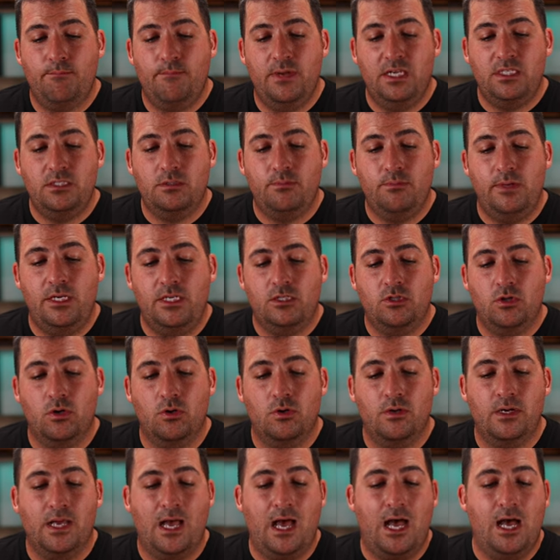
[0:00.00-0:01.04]
must be
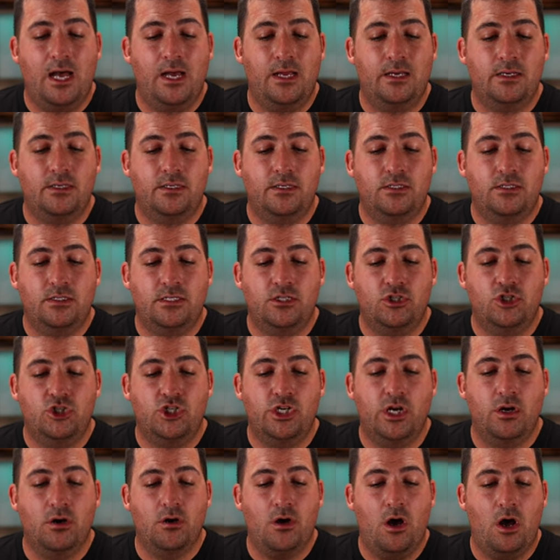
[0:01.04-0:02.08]
turned on to
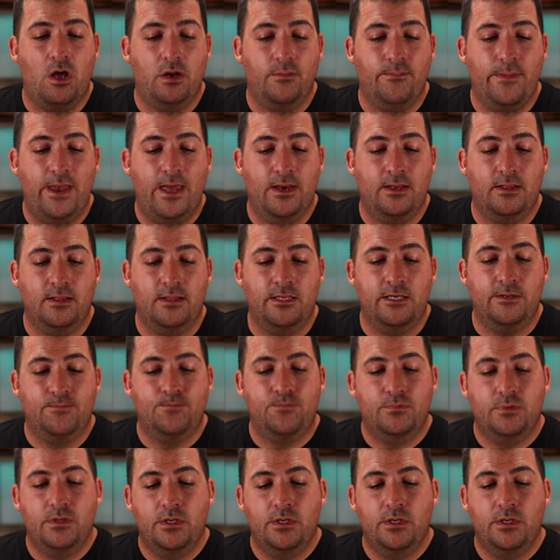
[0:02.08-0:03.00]
share automatically.